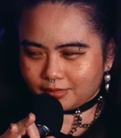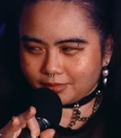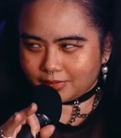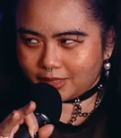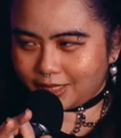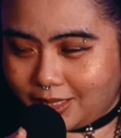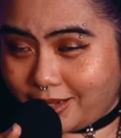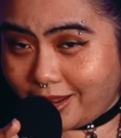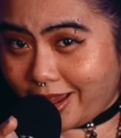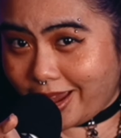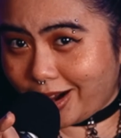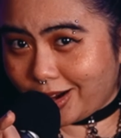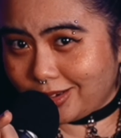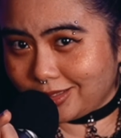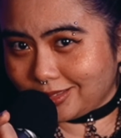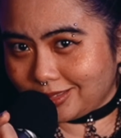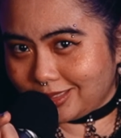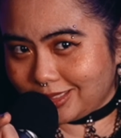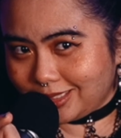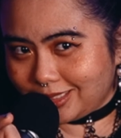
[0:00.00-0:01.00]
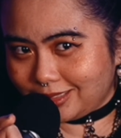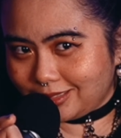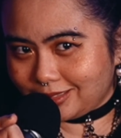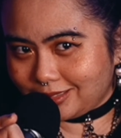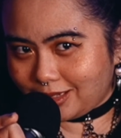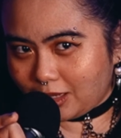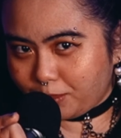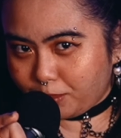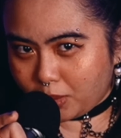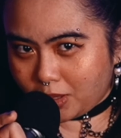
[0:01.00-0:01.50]
inherently
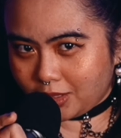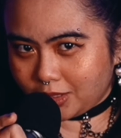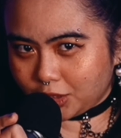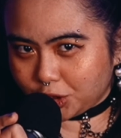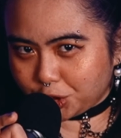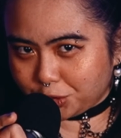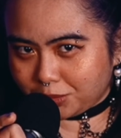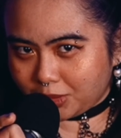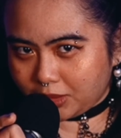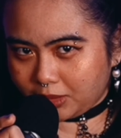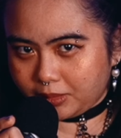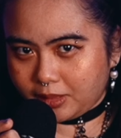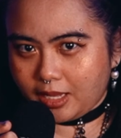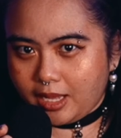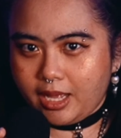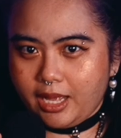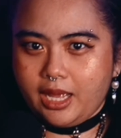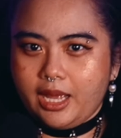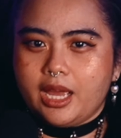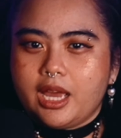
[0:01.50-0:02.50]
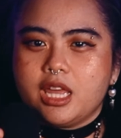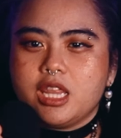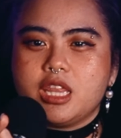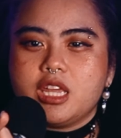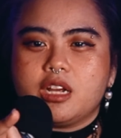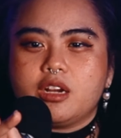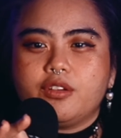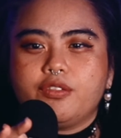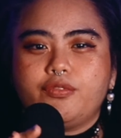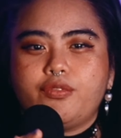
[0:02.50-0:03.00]
a punishment, and
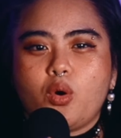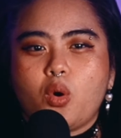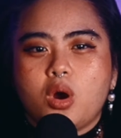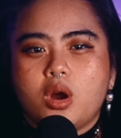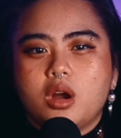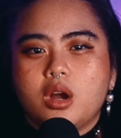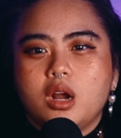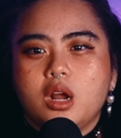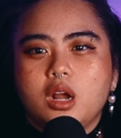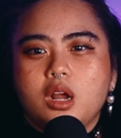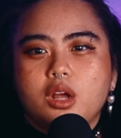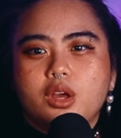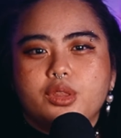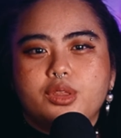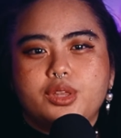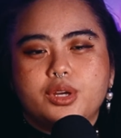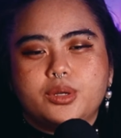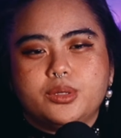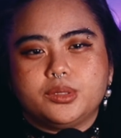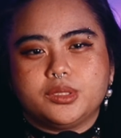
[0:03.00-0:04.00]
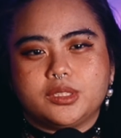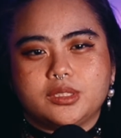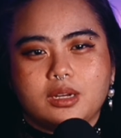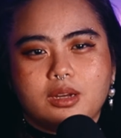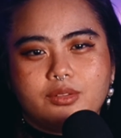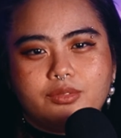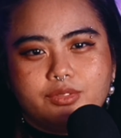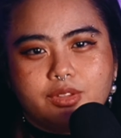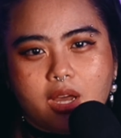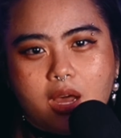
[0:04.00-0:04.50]
therefore those
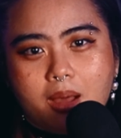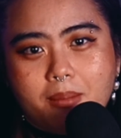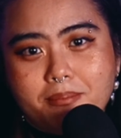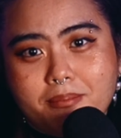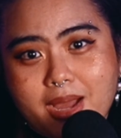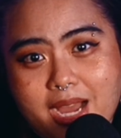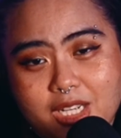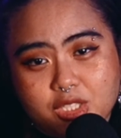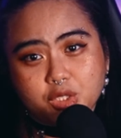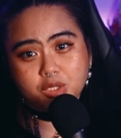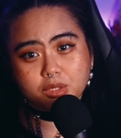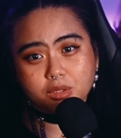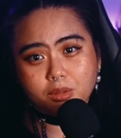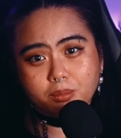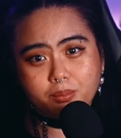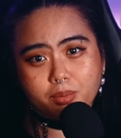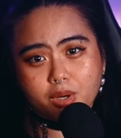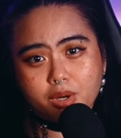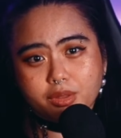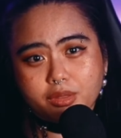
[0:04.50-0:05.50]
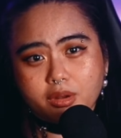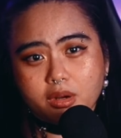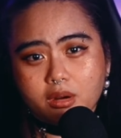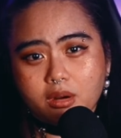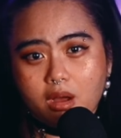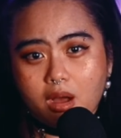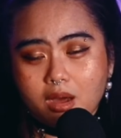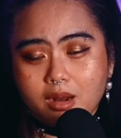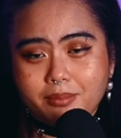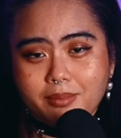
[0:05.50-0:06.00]
of not magical birth are
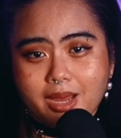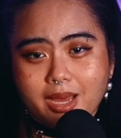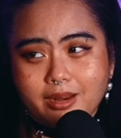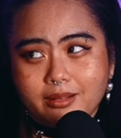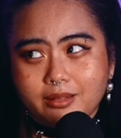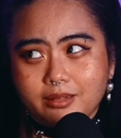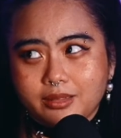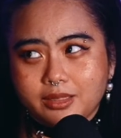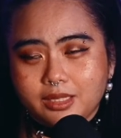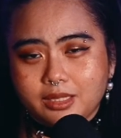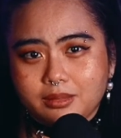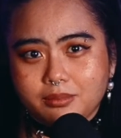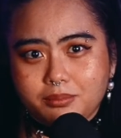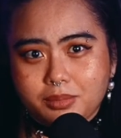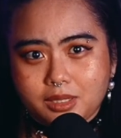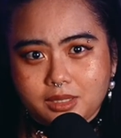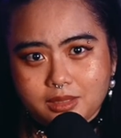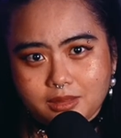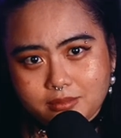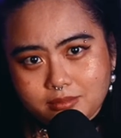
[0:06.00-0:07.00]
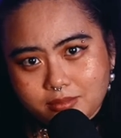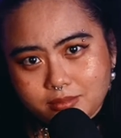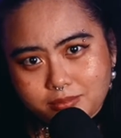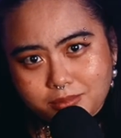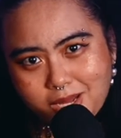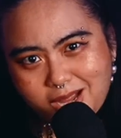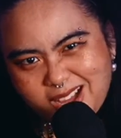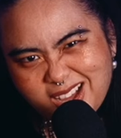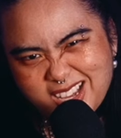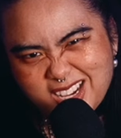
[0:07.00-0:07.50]
automatically being
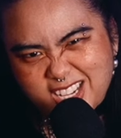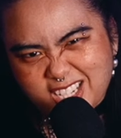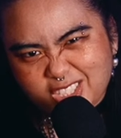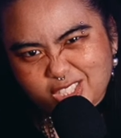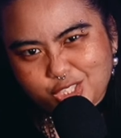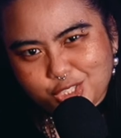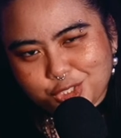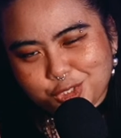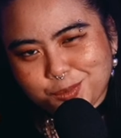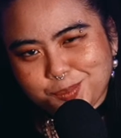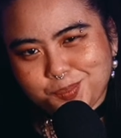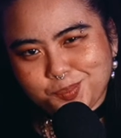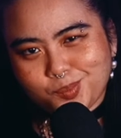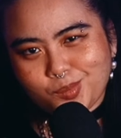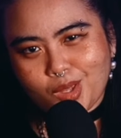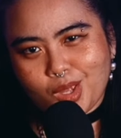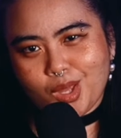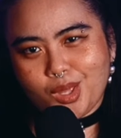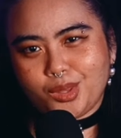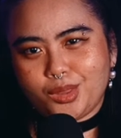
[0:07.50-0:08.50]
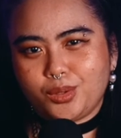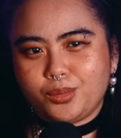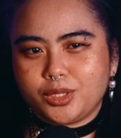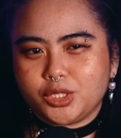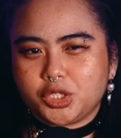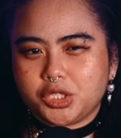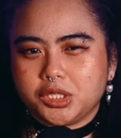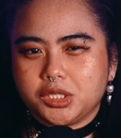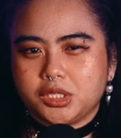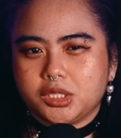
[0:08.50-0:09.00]
punished. The
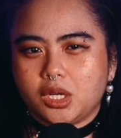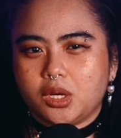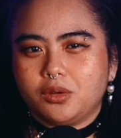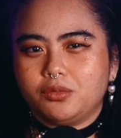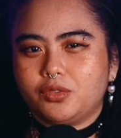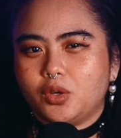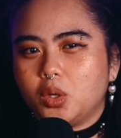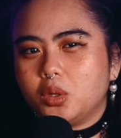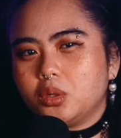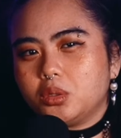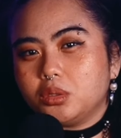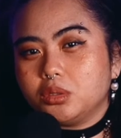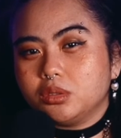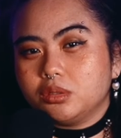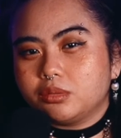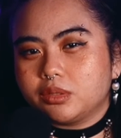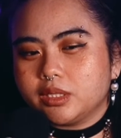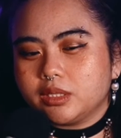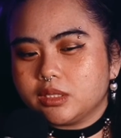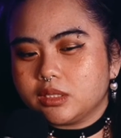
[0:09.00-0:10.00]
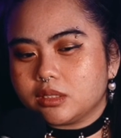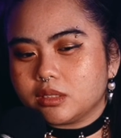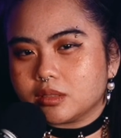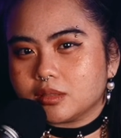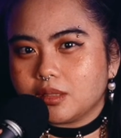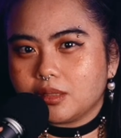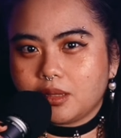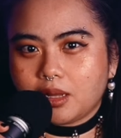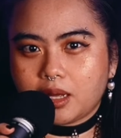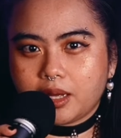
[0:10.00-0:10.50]
witches of old really took
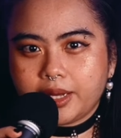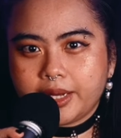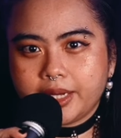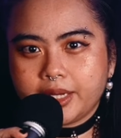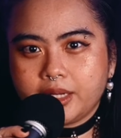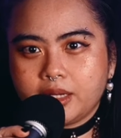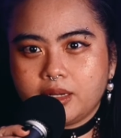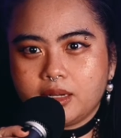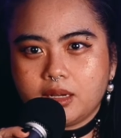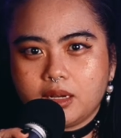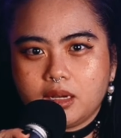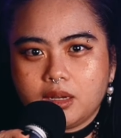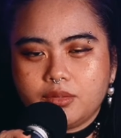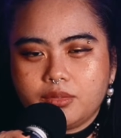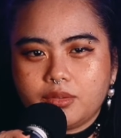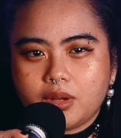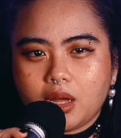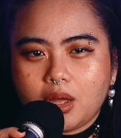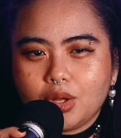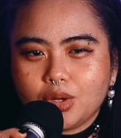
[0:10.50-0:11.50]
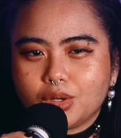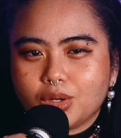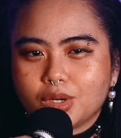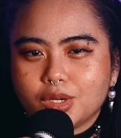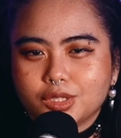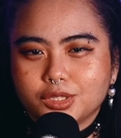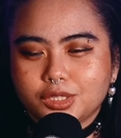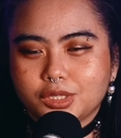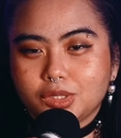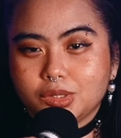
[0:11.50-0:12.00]
the line of "I'll
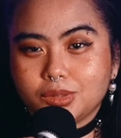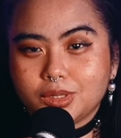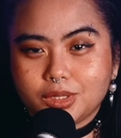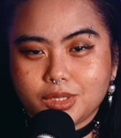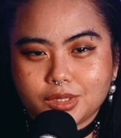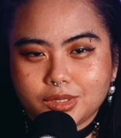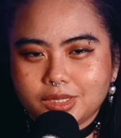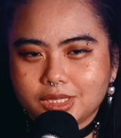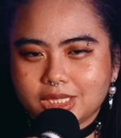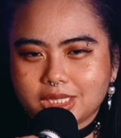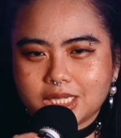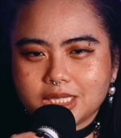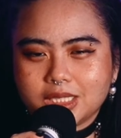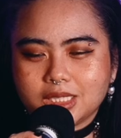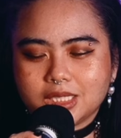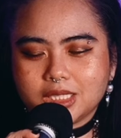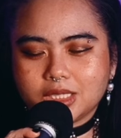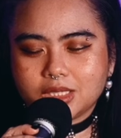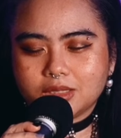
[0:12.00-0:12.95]
curse you and your descendants" to